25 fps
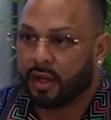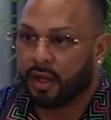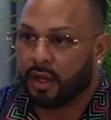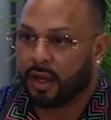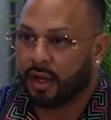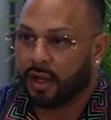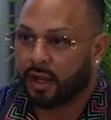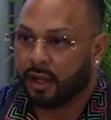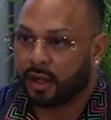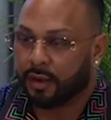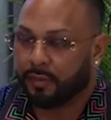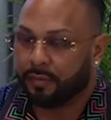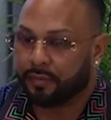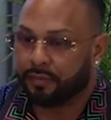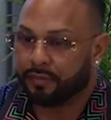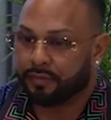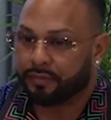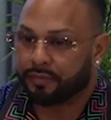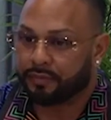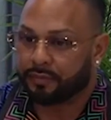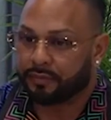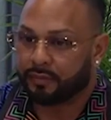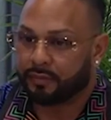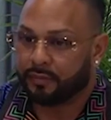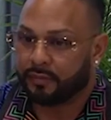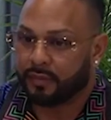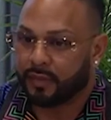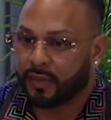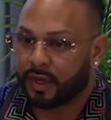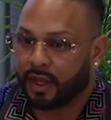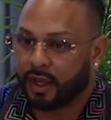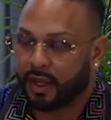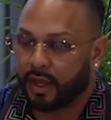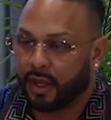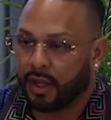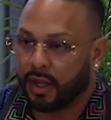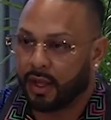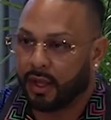Um,
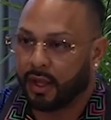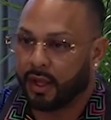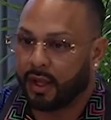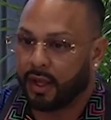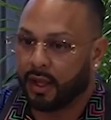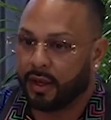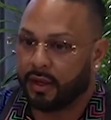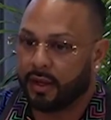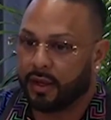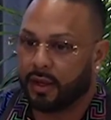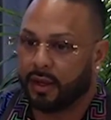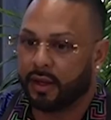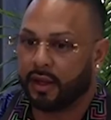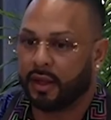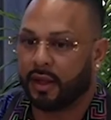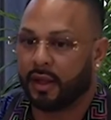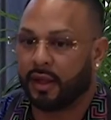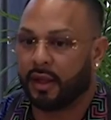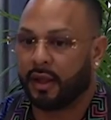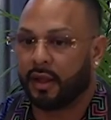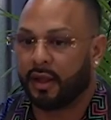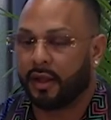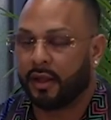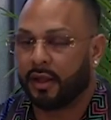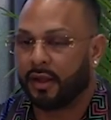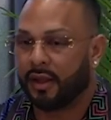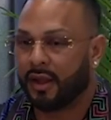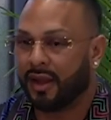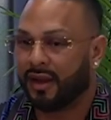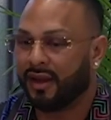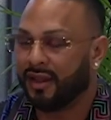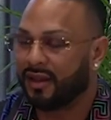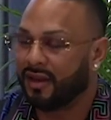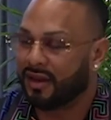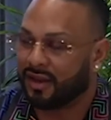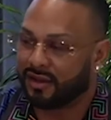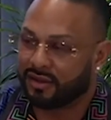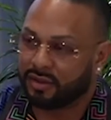and
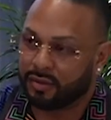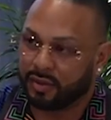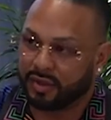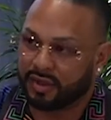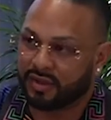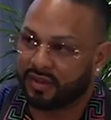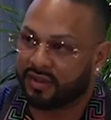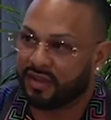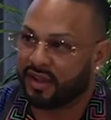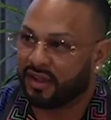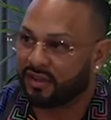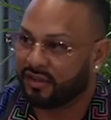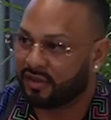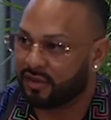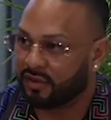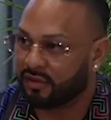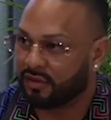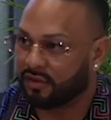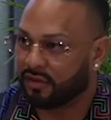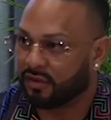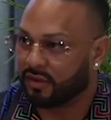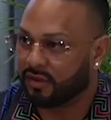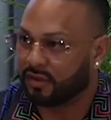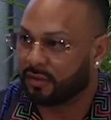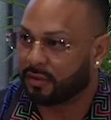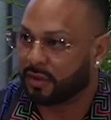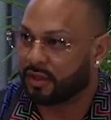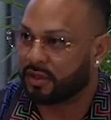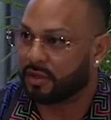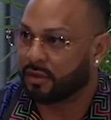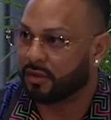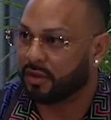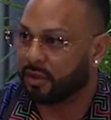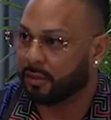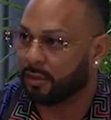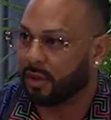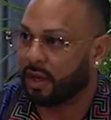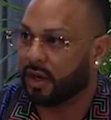anything that's too excessive, especially
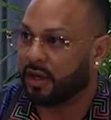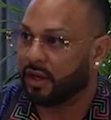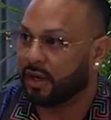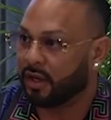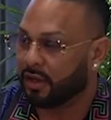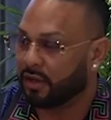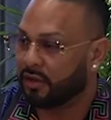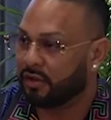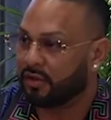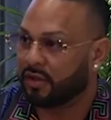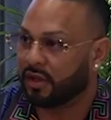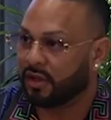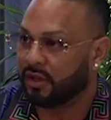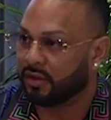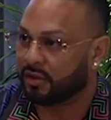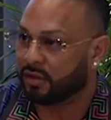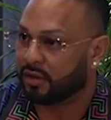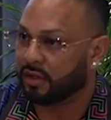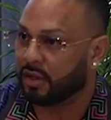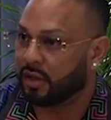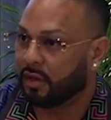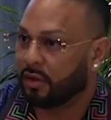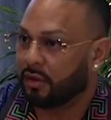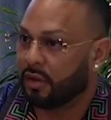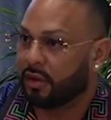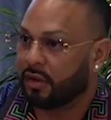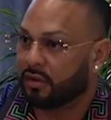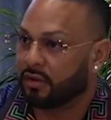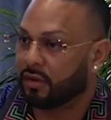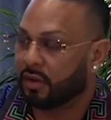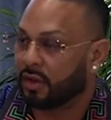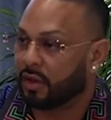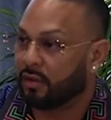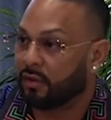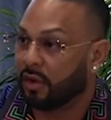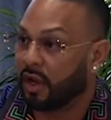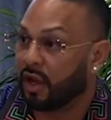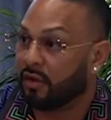with the body, like you said, it's gonna it's
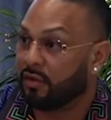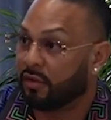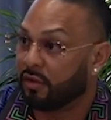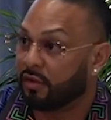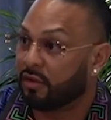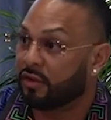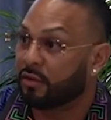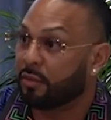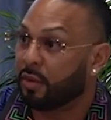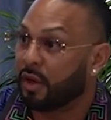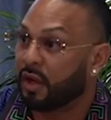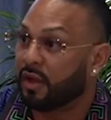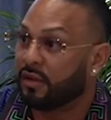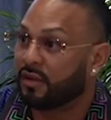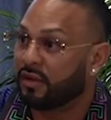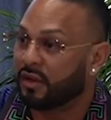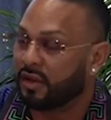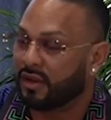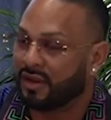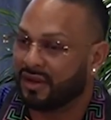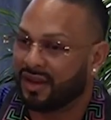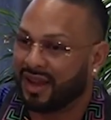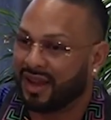gonna have a response, and